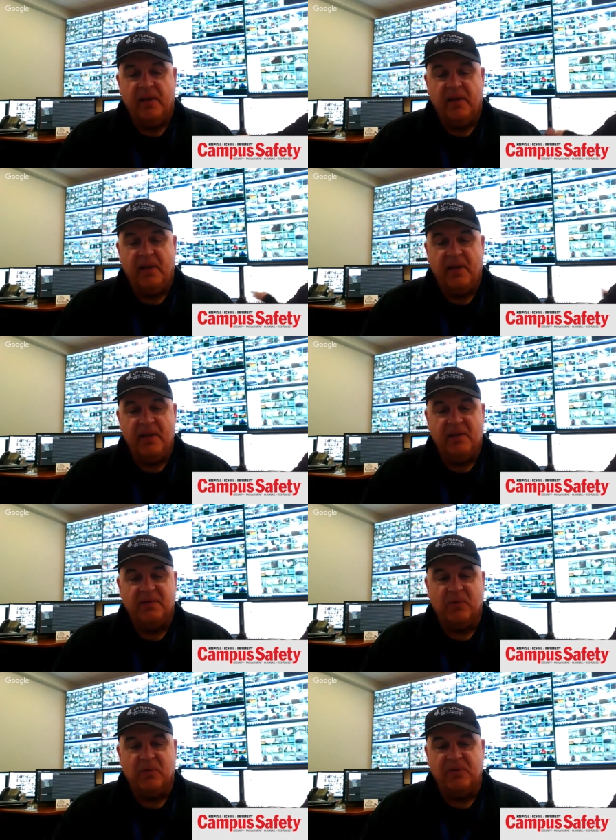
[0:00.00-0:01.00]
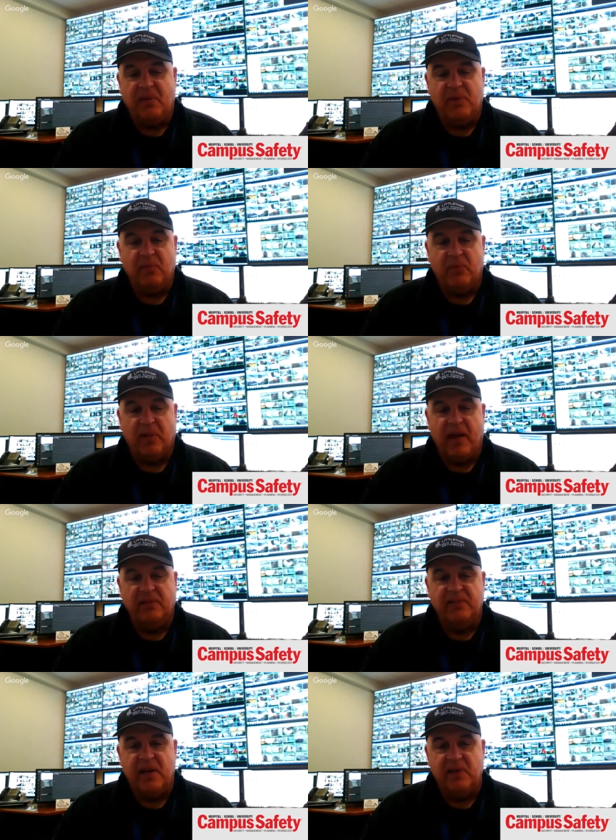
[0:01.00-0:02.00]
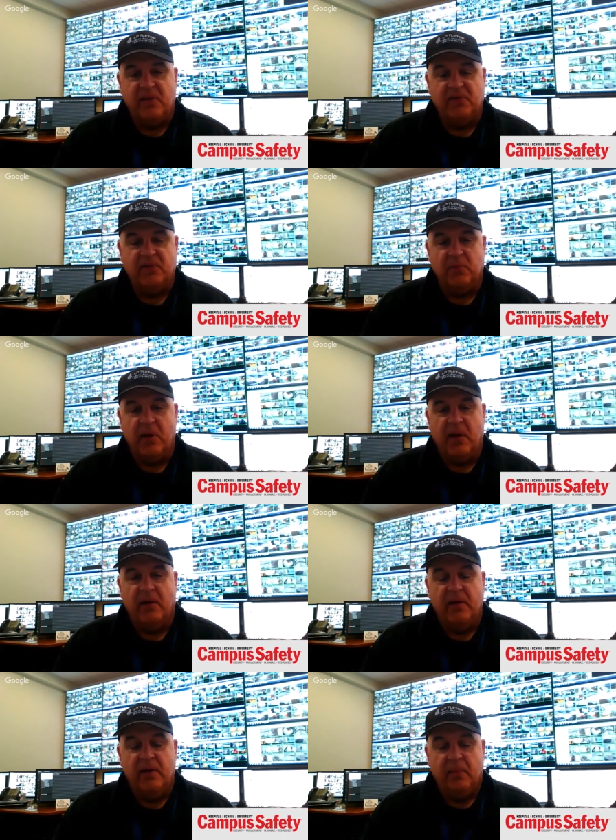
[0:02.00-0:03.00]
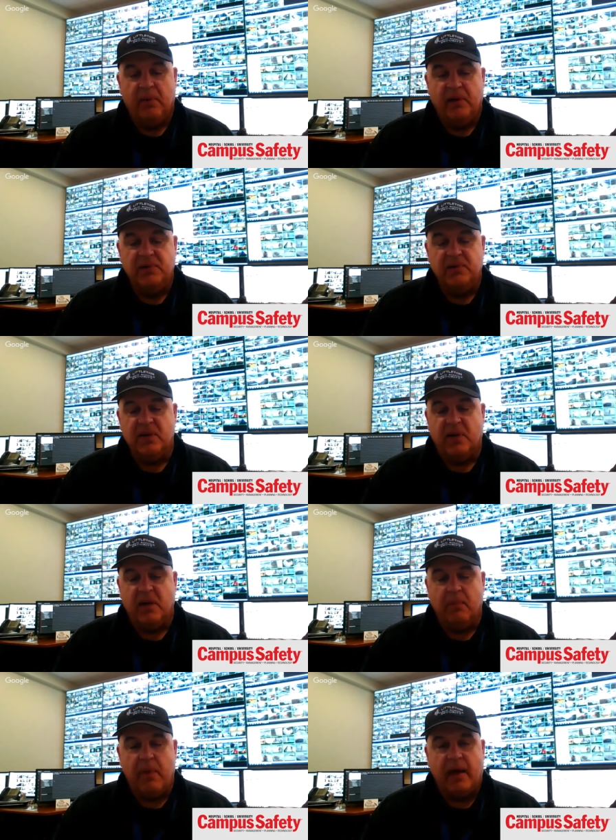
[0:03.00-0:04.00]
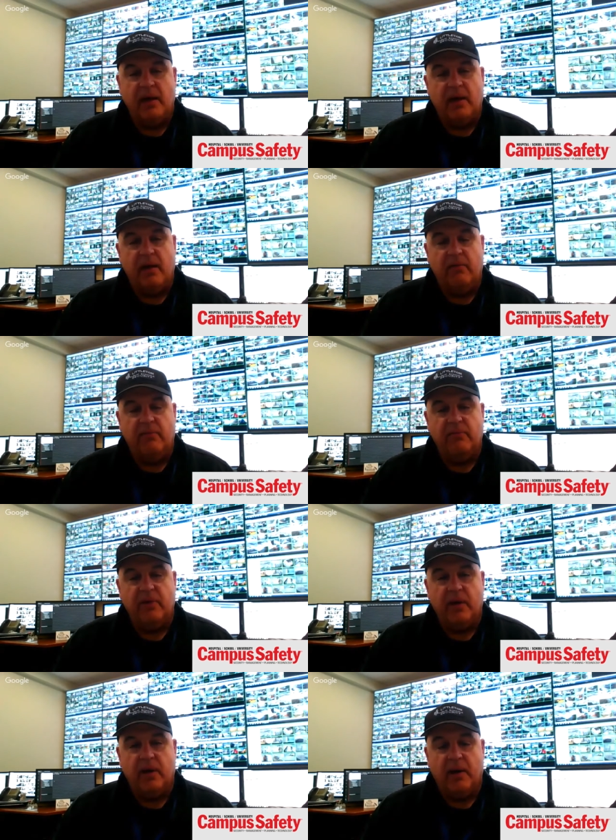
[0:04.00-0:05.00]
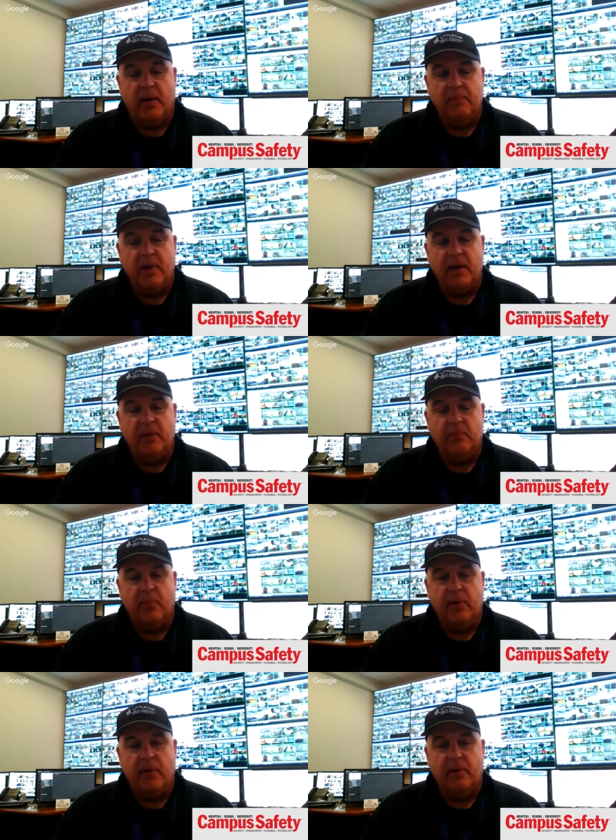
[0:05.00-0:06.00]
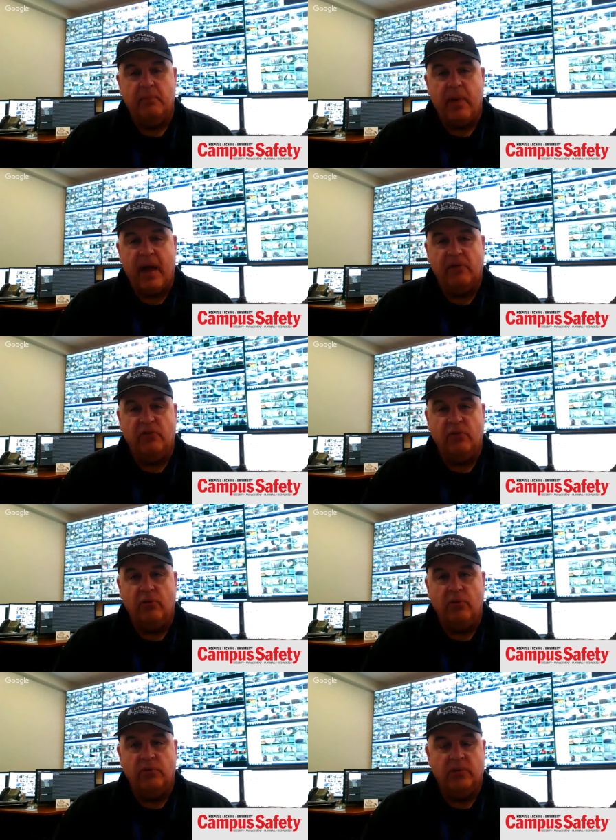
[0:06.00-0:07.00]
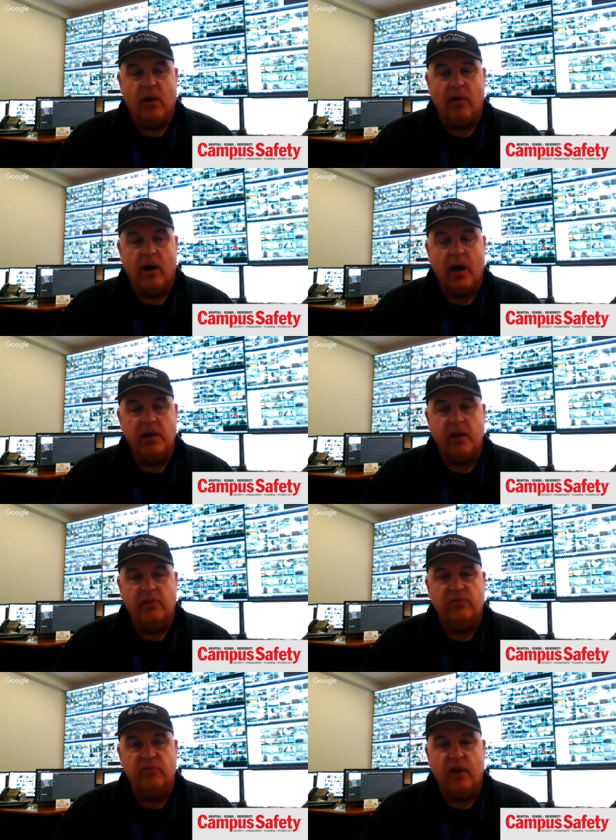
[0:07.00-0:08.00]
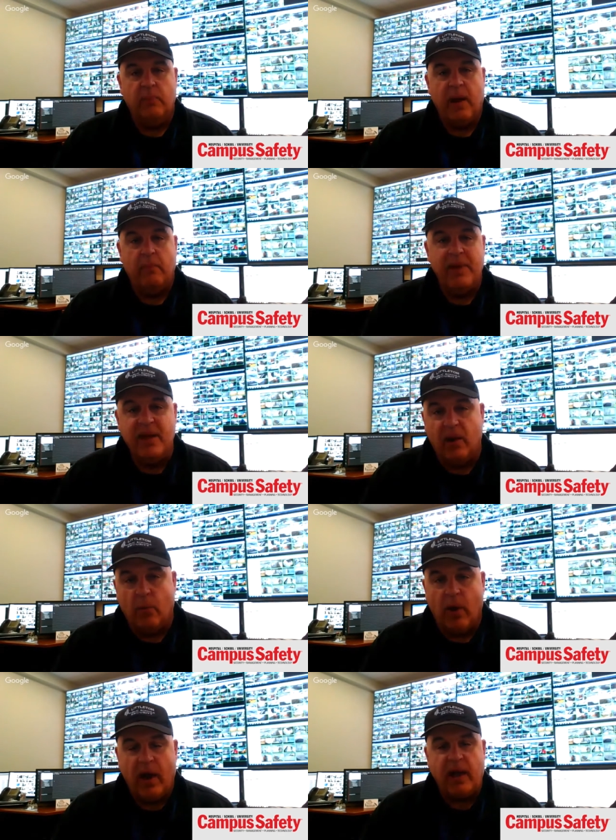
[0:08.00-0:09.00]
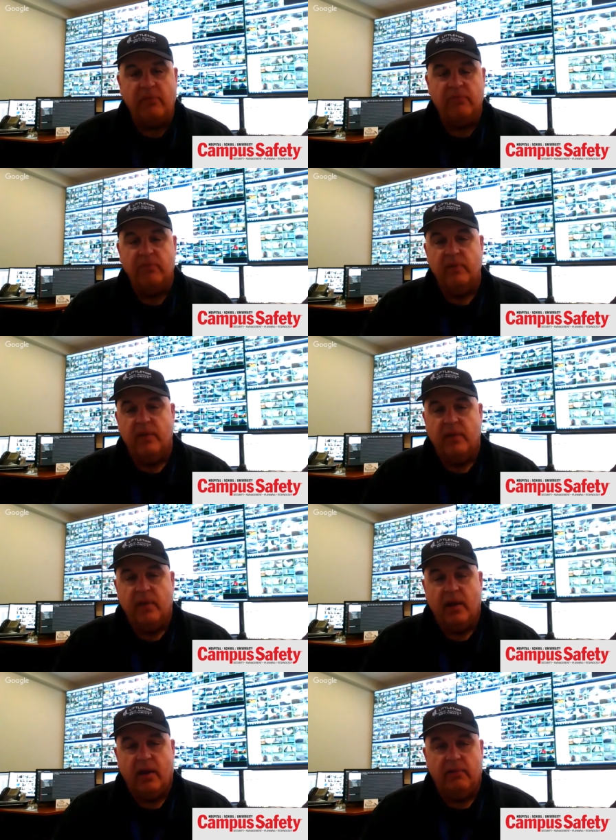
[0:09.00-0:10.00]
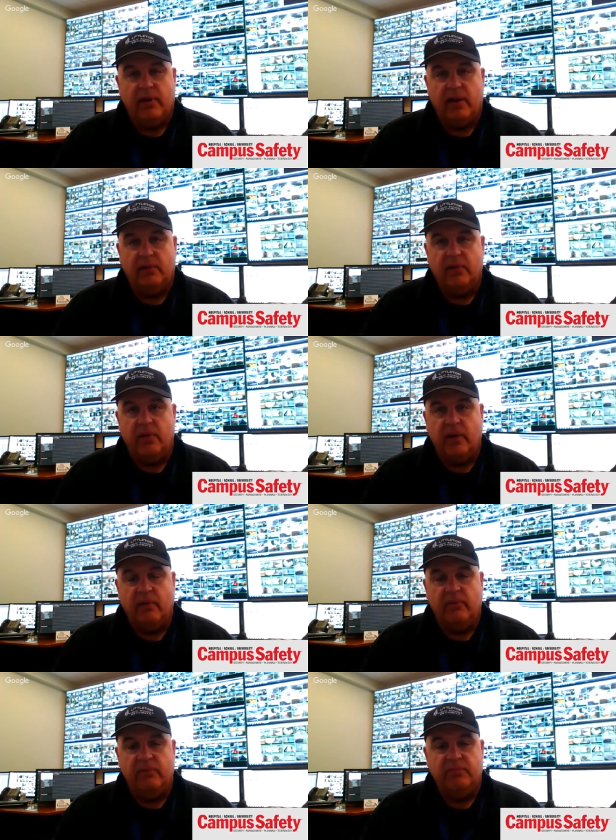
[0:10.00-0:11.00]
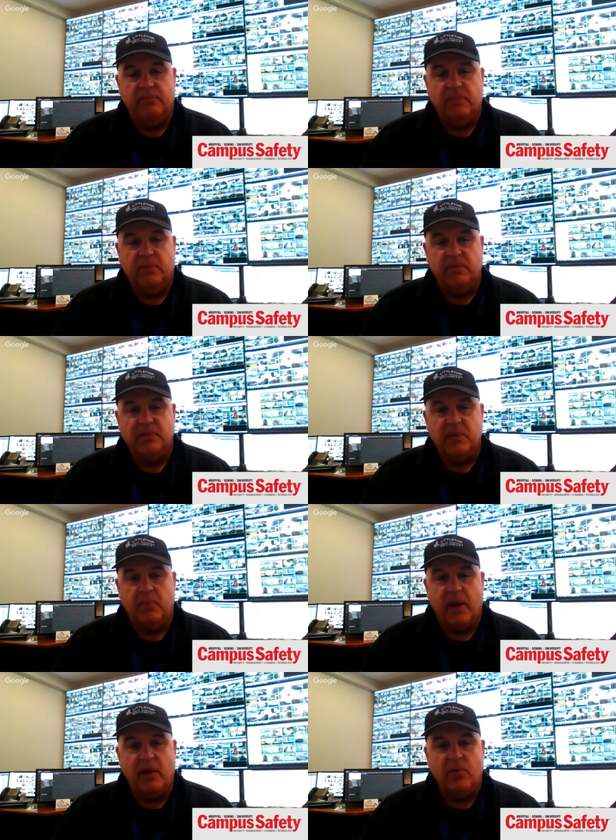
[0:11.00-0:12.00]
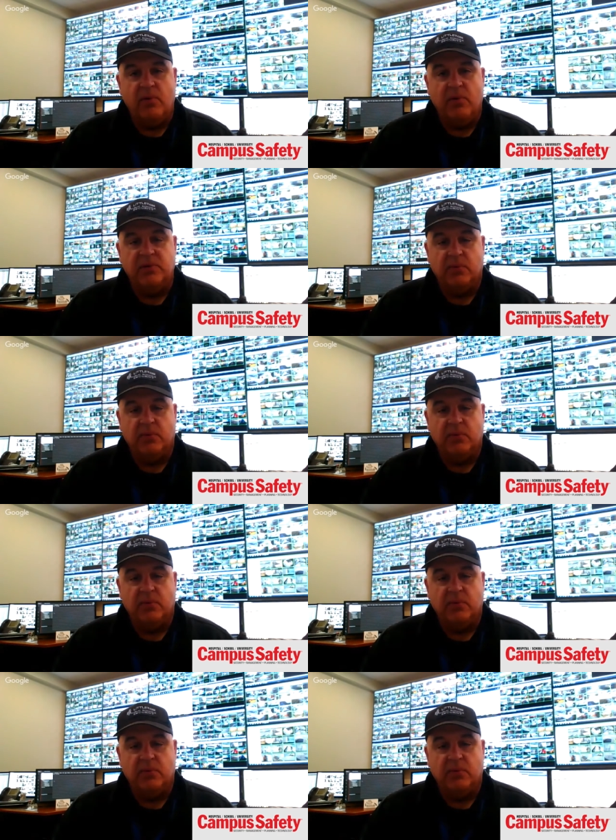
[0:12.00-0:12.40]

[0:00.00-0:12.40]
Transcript: in school safety for the last 10 years as well. But she's going to come back and give an input back to our audience about being a wife of somebody who is